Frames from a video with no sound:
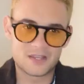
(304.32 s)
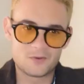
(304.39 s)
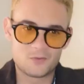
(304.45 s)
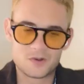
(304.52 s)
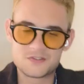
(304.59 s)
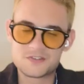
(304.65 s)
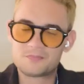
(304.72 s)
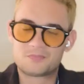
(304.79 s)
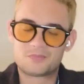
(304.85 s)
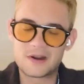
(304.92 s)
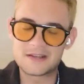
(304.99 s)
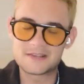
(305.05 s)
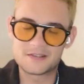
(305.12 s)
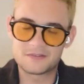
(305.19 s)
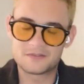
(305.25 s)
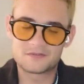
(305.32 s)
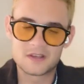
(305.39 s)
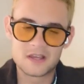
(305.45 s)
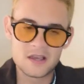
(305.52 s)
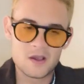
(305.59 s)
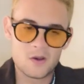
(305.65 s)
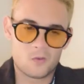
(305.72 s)
It was impressive
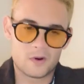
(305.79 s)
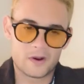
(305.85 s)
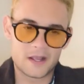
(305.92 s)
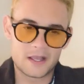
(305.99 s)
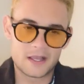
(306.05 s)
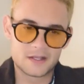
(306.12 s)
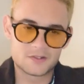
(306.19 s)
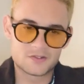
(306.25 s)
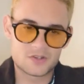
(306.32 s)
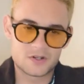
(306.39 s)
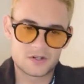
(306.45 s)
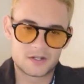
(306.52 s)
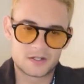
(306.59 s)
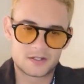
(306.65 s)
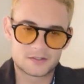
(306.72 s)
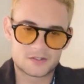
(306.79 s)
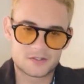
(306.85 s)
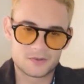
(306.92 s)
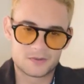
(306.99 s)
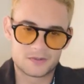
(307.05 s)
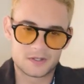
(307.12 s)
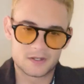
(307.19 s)
when I entered
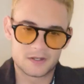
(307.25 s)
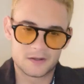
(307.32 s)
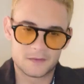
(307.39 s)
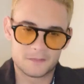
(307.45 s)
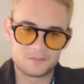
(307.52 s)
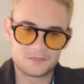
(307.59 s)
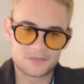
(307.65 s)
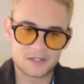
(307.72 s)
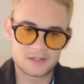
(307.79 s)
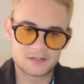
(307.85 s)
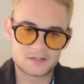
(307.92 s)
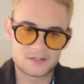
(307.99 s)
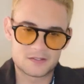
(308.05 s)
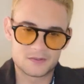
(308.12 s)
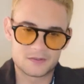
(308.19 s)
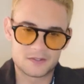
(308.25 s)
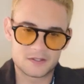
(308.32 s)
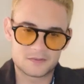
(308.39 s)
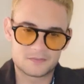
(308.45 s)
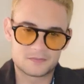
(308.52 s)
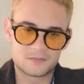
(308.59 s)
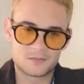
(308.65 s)
to
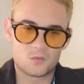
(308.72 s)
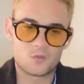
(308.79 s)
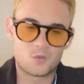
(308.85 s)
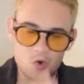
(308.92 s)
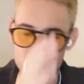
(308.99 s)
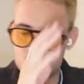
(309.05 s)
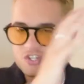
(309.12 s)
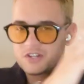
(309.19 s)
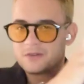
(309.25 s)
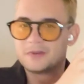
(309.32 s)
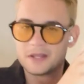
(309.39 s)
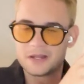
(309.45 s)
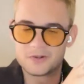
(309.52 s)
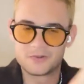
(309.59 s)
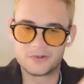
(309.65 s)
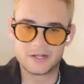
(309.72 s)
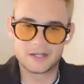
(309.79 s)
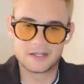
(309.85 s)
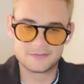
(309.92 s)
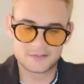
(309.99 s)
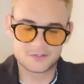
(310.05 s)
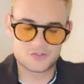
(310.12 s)
the worship
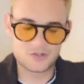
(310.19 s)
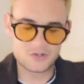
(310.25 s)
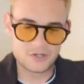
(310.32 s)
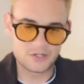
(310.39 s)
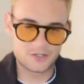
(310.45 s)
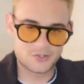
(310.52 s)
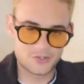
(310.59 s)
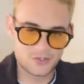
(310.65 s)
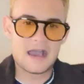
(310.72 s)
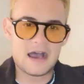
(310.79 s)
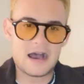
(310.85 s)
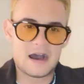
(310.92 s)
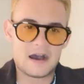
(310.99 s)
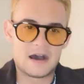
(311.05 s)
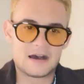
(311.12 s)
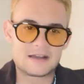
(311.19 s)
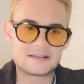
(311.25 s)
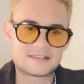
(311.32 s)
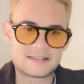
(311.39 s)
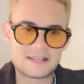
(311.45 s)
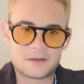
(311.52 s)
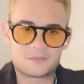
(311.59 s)
area in the church. I
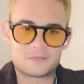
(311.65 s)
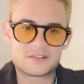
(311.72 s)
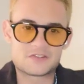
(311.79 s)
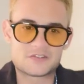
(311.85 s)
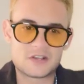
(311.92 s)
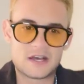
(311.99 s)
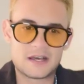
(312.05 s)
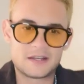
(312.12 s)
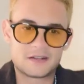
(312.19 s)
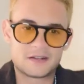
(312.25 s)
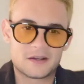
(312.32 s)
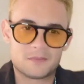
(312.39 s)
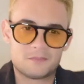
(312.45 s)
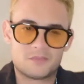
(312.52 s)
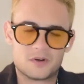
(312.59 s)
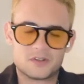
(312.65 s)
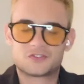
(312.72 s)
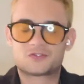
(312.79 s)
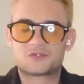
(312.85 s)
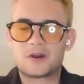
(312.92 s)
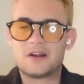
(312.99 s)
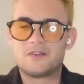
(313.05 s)
sat beside a
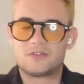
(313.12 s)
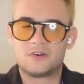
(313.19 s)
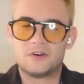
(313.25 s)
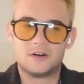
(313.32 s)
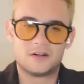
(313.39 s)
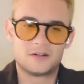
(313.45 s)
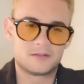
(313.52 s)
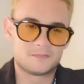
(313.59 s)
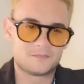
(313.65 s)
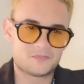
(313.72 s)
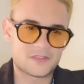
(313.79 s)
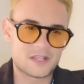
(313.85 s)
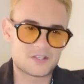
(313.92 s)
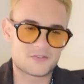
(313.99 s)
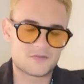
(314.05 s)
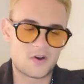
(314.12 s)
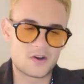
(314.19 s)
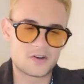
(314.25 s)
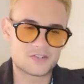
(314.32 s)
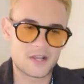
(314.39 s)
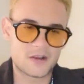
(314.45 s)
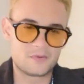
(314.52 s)
bus driver, as
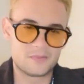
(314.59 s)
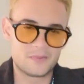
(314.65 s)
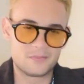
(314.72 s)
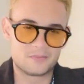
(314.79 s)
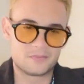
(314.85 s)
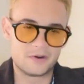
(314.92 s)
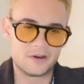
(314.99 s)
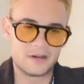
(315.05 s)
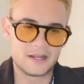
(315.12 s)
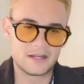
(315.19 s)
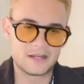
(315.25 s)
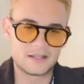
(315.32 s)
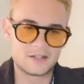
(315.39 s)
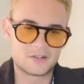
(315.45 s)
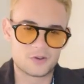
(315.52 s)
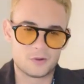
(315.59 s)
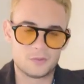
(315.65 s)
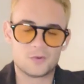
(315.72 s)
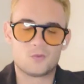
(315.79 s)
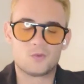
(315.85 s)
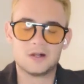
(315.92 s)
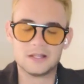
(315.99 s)
far as I remember, and he told
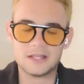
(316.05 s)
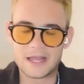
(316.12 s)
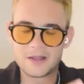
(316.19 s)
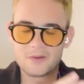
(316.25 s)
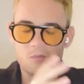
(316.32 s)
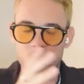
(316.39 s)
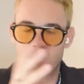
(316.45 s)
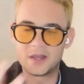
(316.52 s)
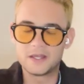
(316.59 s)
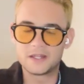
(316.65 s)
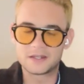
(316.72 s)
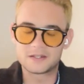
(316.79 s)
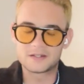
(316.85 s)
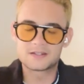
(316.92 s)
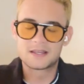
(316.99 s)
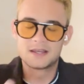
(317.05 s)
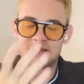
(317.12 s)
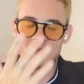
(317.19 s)
me, well, I went